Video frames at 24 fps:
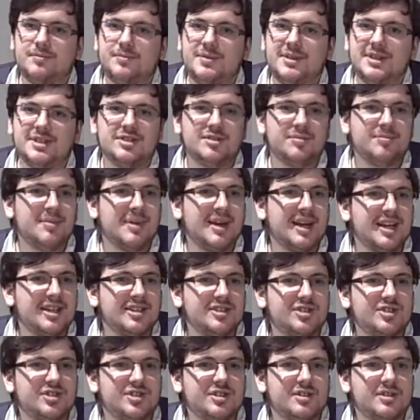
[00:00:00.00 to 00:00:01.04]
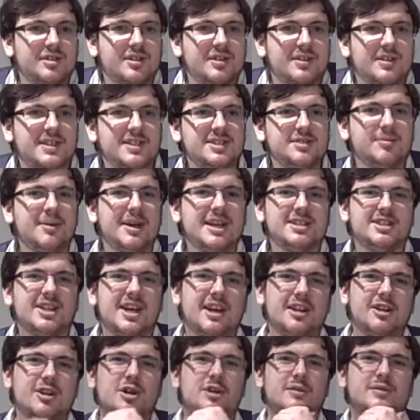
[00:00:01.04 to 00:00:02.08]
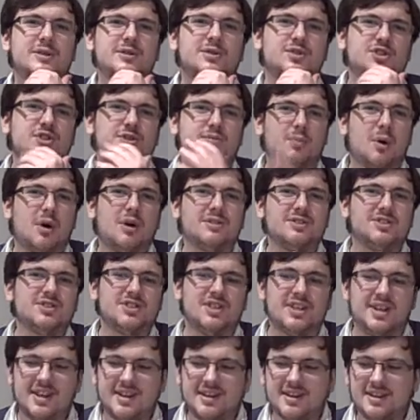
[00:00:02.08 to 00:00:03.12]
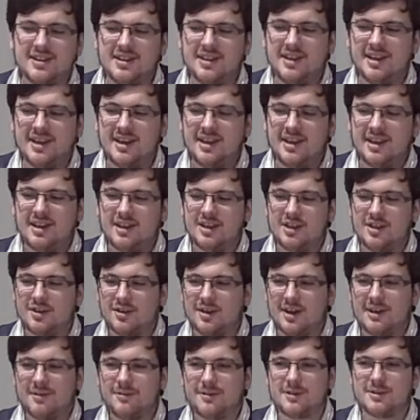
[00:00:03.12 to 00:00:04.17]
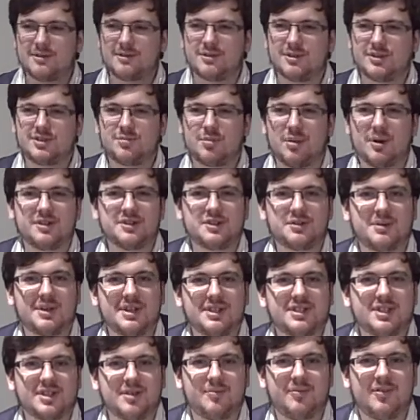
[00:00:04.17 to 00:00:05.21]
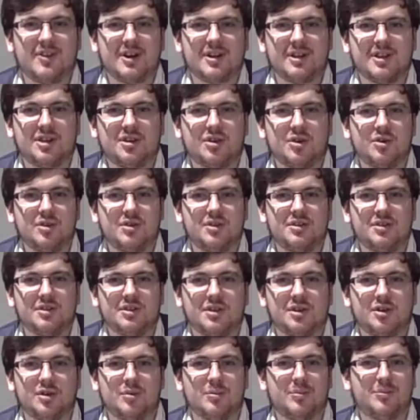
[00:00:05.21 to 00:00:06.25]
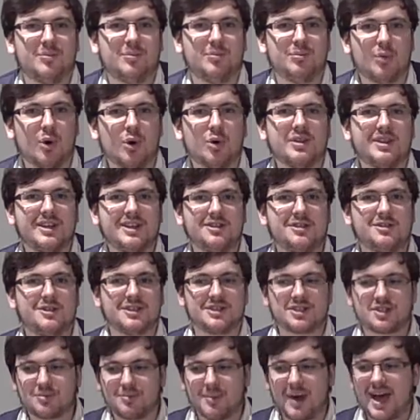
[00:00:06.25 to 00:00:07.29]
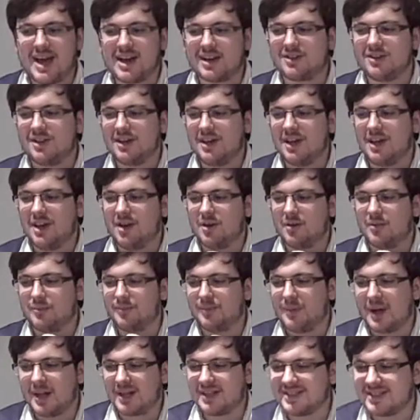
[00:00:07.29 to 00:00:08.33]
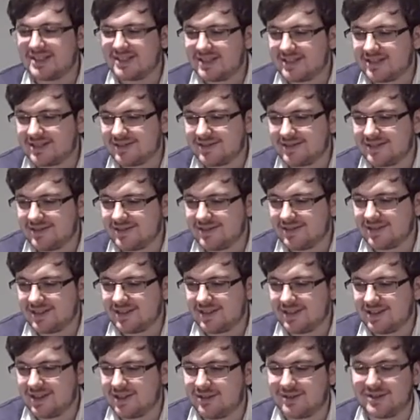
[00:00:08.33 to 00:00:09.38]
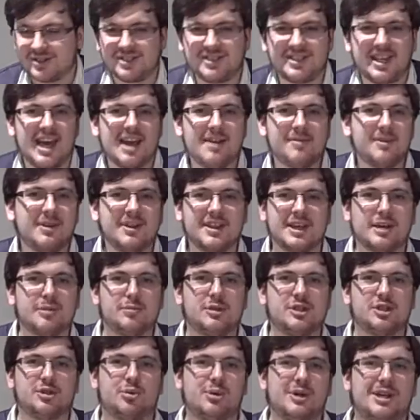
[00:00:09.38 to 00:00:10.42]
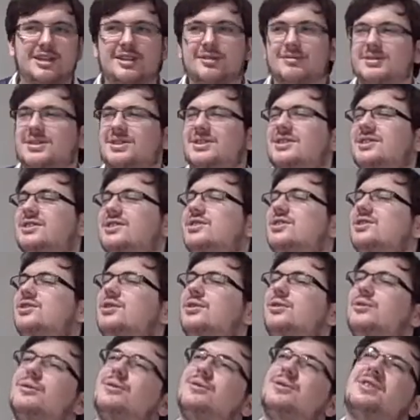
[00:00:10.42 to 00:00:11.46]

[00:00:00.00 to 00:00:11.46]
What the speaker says: This match had a lot of good spots in it. You know, I thought the spots were actually fairly good, you know, more than you'd expect, but, you know, just everything in between was just so